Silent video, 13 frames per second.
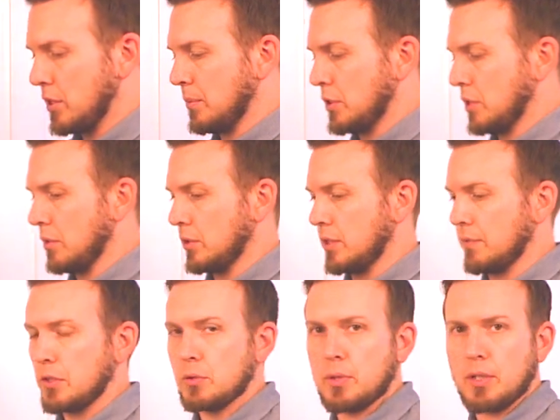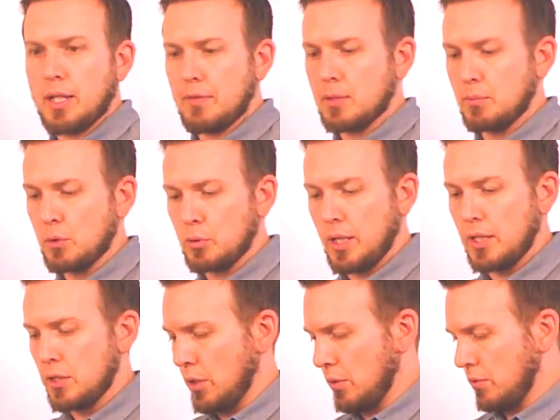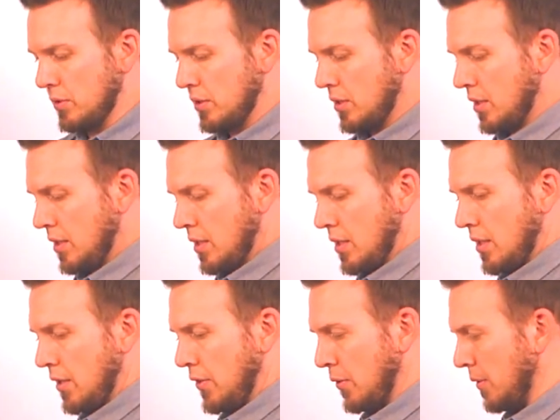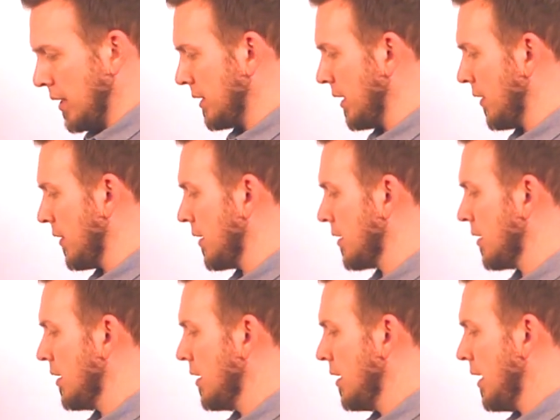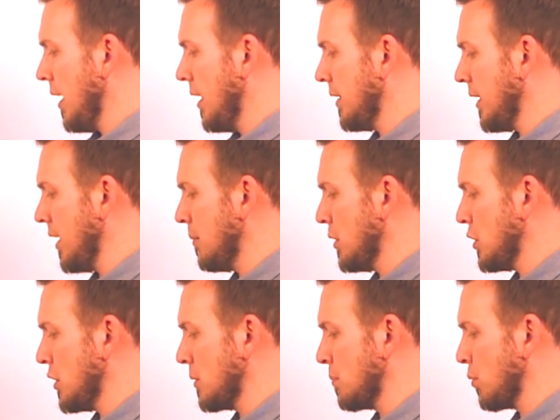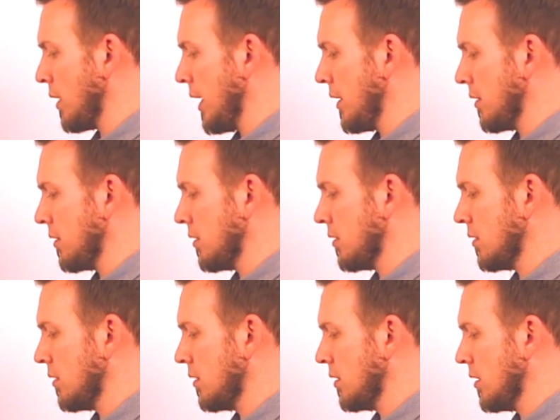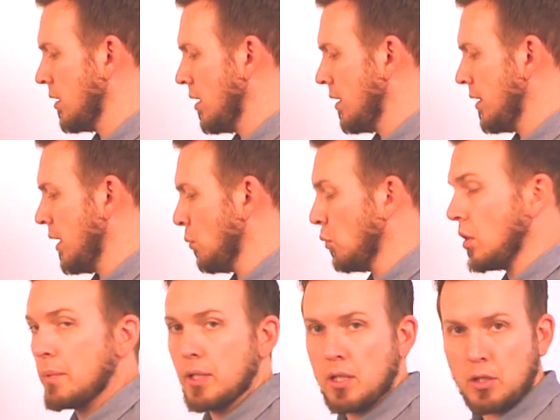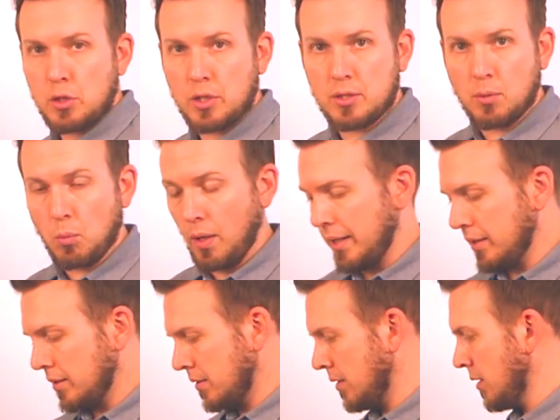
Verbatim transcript: The image is going to look different. So here I have some gray tone. I'll throw that down there. And the image is brighter than it would have been on just the white.